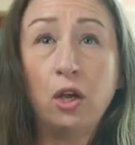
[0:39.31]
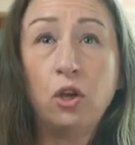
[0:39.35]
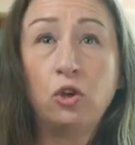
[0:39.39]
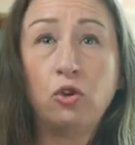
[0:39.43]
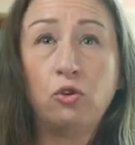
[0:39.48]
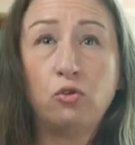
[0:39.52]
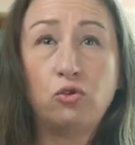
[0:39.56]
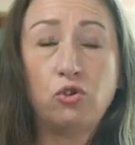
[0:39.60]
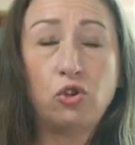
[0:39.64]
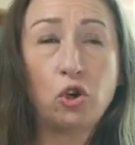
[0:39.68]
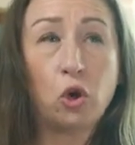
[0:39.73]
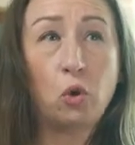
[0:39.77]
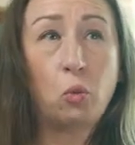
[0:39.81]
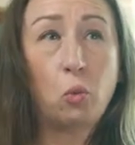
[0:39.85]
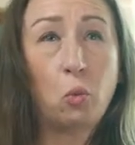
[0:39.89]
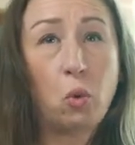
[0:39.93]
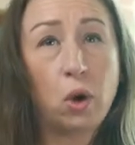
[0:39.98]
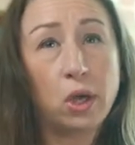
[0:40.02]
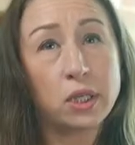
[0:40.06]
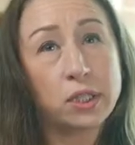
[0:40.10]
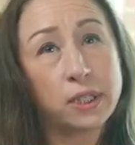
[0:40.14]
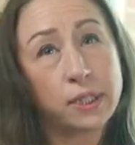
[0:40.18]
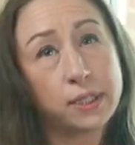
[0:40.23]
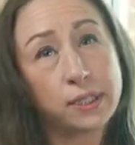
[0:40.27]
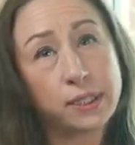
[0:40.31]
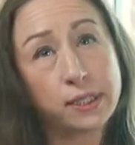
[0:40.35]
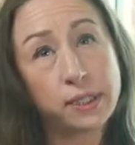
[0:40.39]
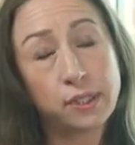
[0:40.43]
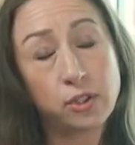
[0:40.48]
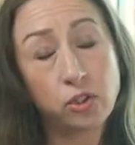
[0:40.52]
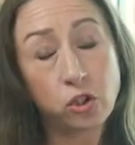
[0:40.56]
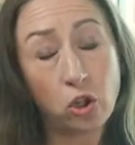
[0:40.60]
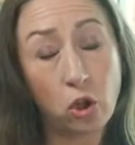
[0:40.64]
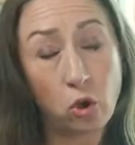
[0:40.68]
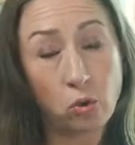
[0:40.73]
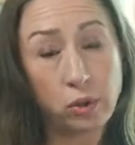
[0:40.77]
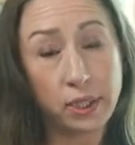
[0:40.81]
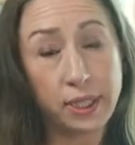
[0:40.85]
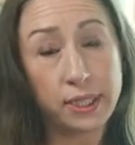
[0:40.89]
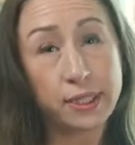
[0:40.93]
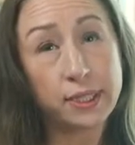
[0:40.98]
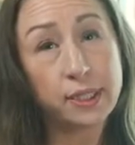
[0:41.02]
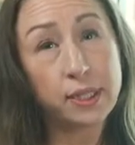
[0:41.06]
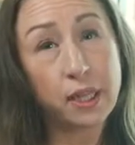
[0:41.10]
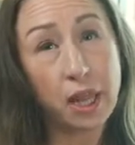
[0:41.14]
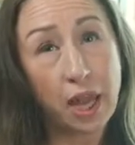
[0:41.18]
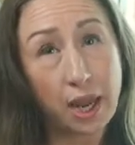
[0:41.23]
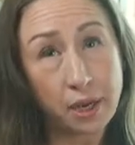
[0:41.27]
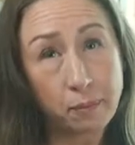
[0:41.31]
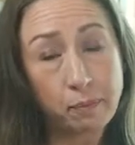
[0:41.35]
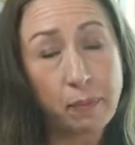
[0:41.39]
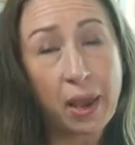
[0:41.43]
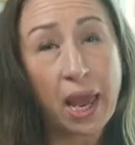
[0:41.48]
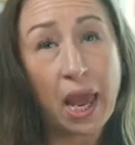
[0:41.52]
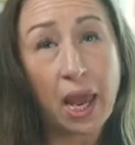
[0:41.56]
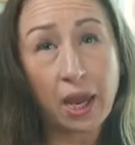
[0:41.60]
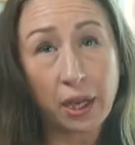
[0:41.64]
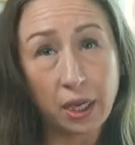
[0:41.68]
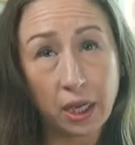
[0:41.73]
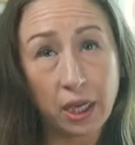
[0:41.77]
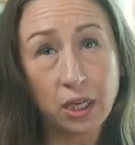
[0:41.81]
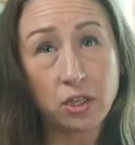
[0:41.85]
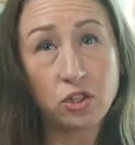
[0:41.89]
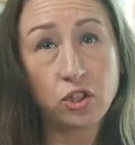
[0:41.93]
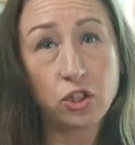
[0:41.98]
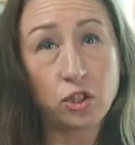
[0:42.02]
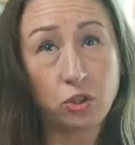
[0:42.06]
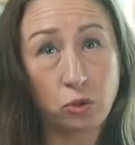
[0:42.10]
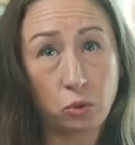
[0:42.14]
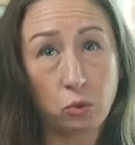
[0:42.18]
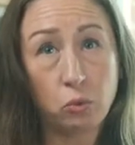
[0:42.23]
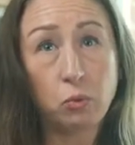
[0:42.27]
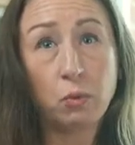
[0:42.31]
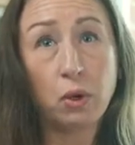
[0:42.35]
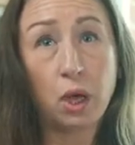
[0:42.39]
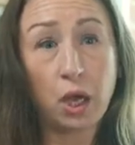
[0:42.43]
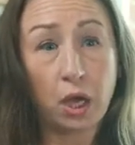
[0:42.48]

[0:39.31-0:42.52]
You don't want to slowly slide back into